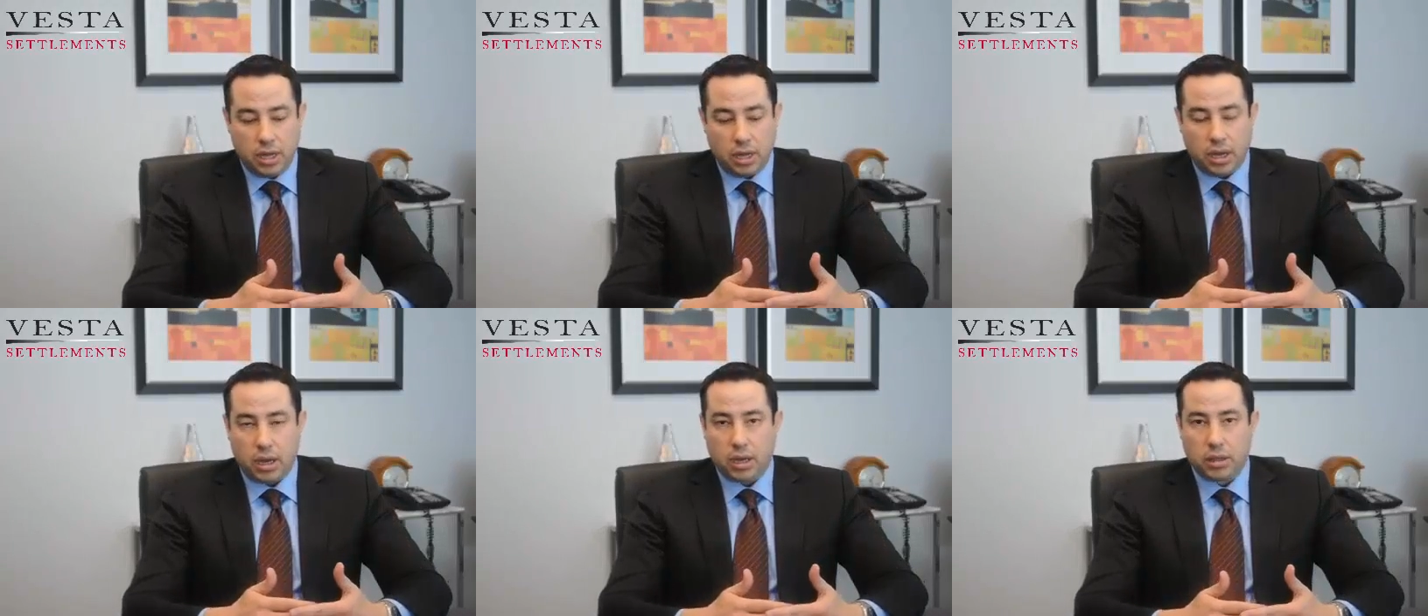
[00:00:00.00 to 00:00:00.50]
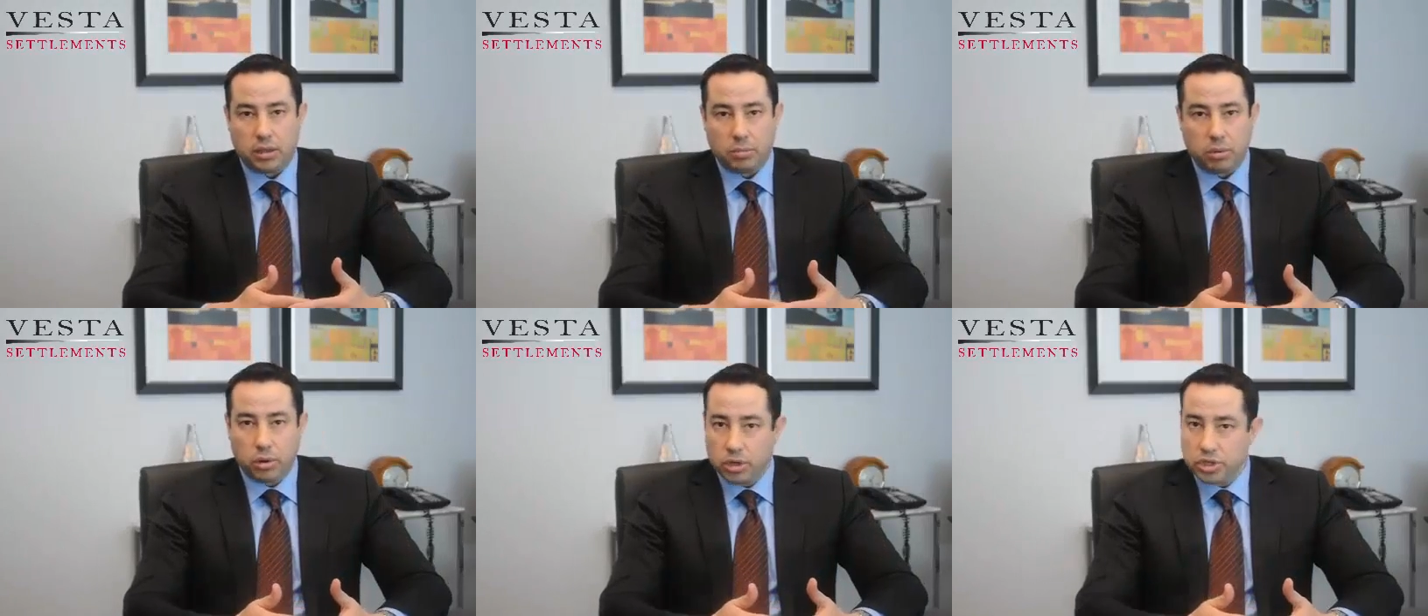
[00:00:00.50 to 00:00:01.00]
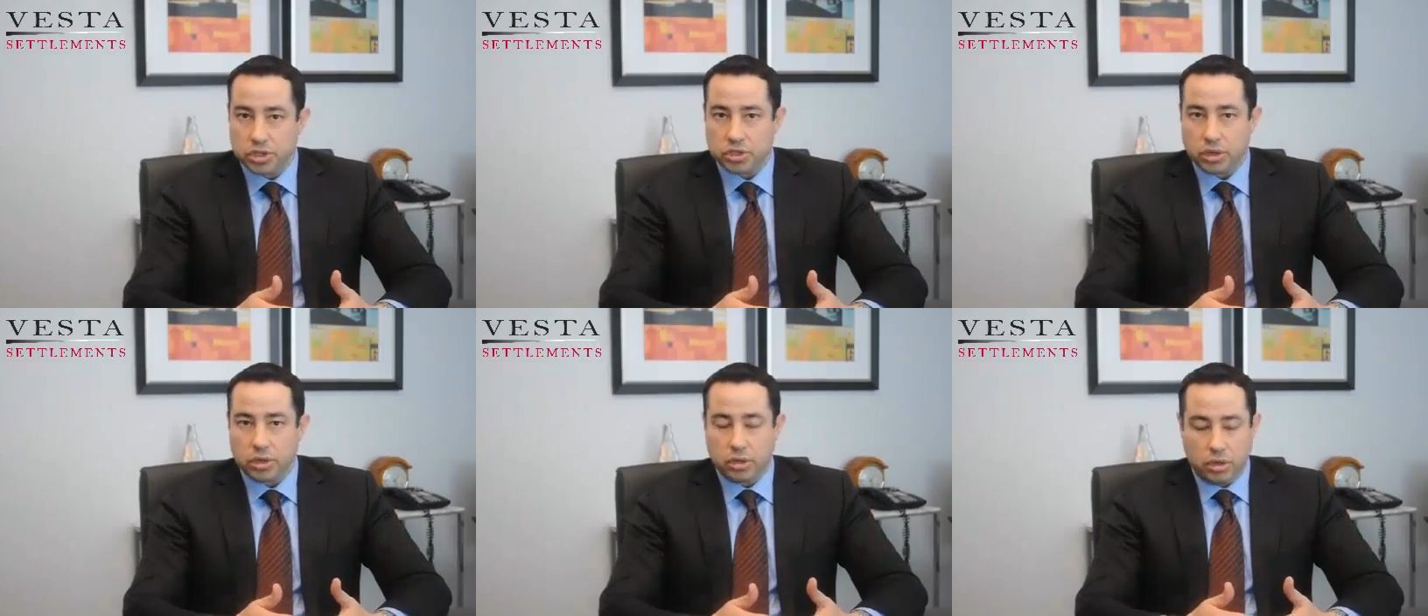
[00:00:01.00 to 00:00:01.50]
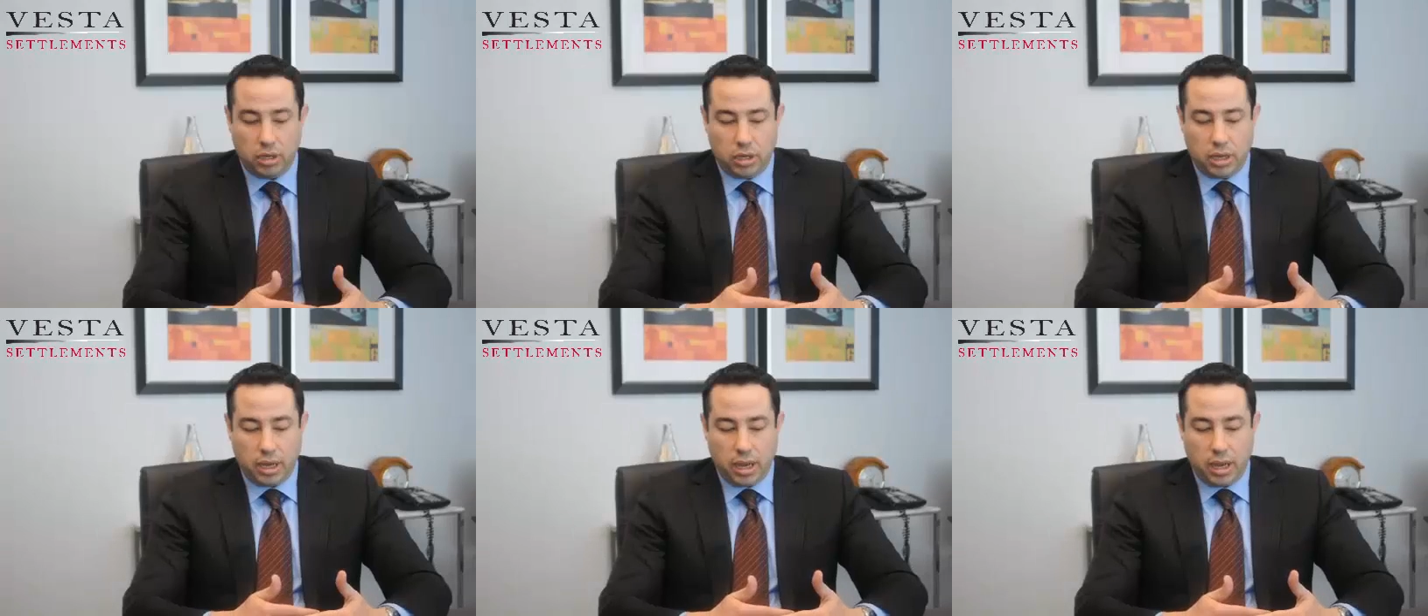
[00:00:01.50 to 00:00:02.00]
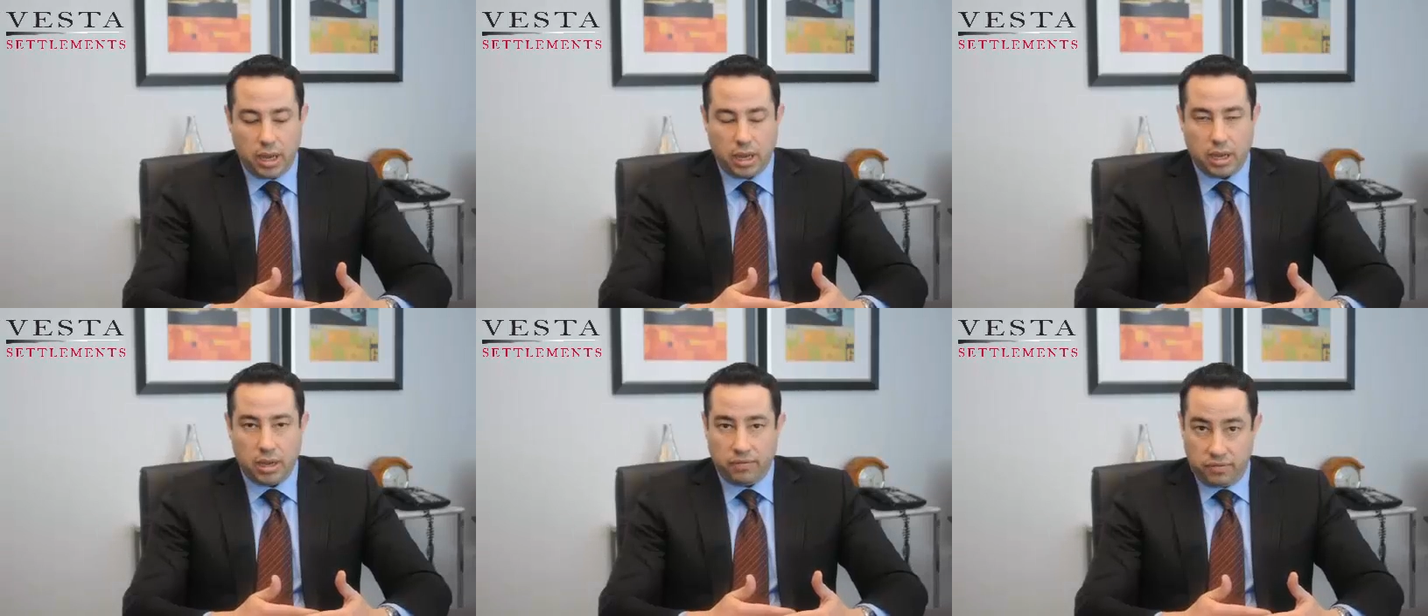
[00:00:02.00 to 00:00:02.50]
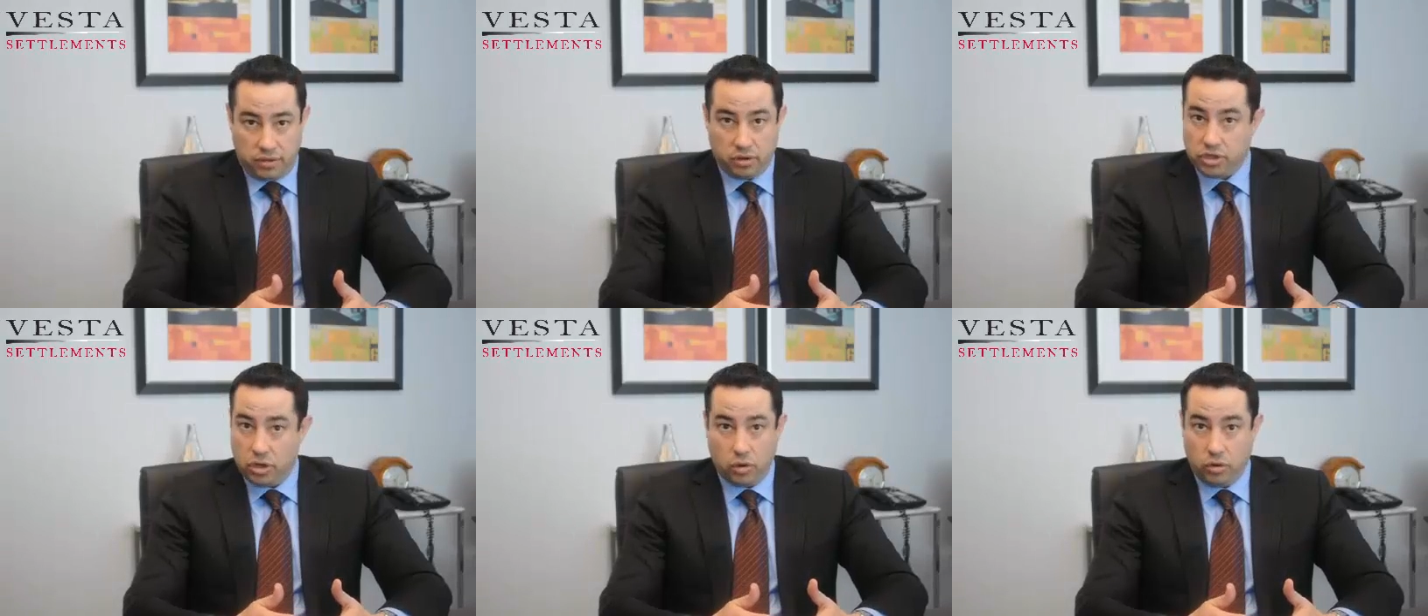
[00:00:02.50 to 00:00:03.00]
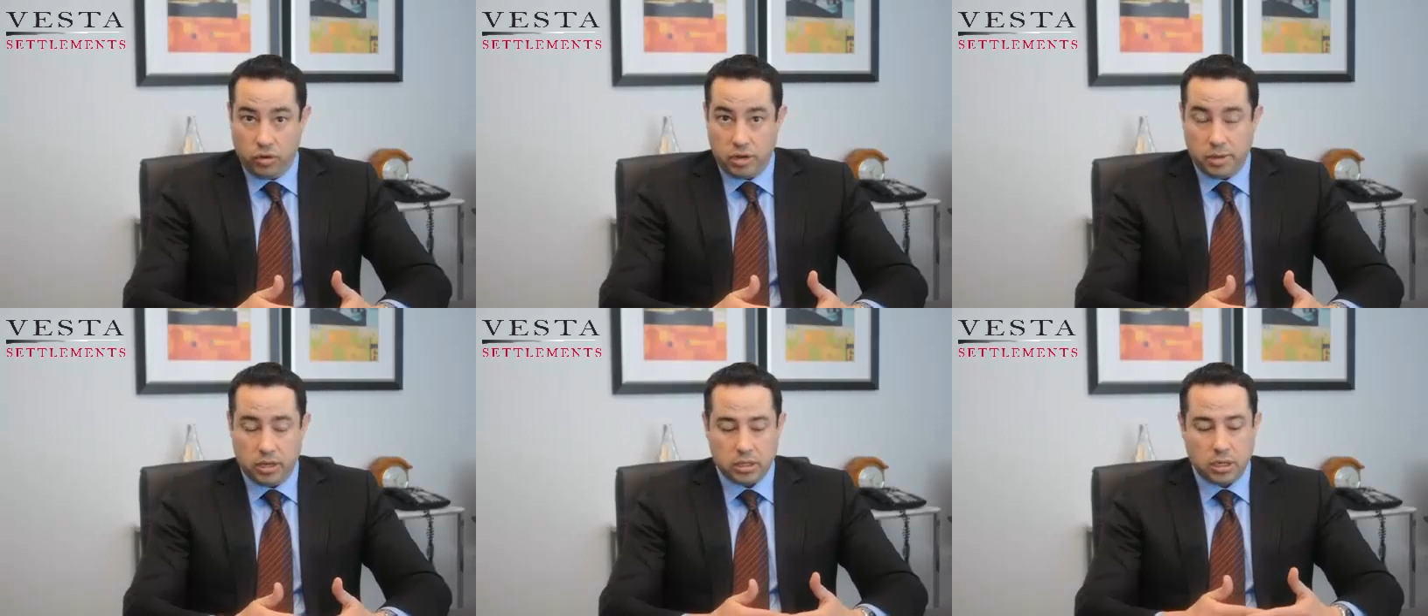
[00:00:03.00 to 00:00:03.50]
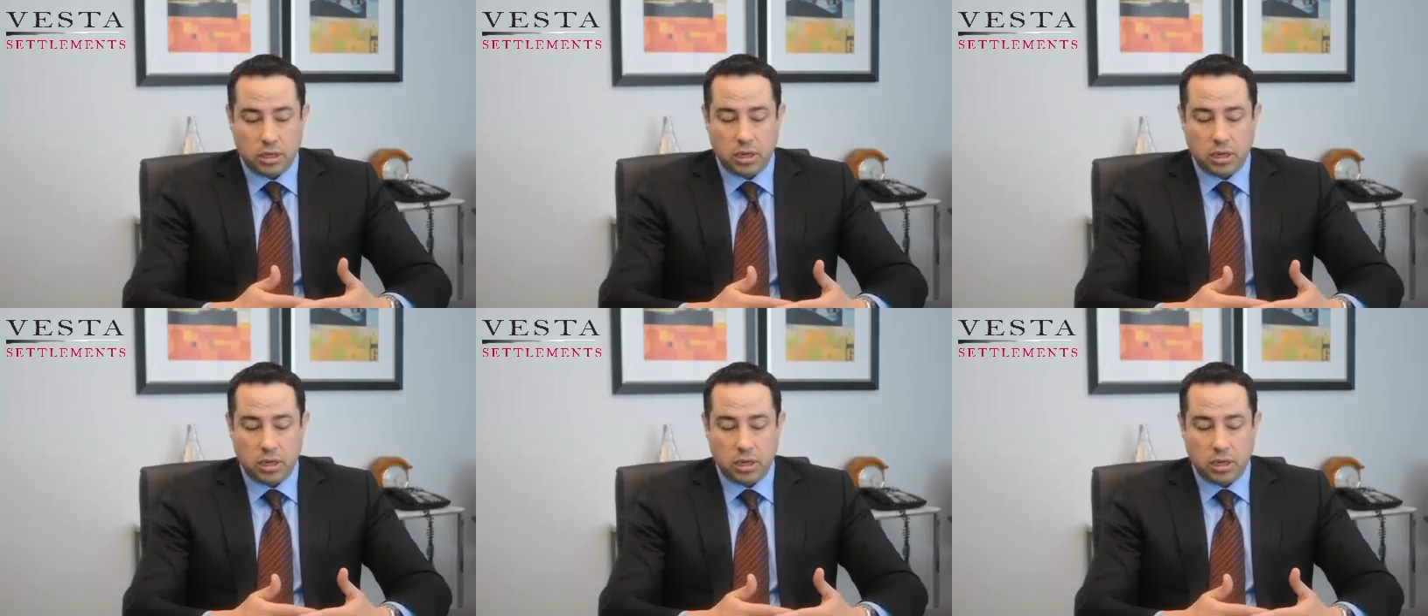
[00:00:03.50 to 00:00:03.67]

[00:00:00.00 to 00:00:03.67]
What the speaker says: The purchaser, if there's no agreement,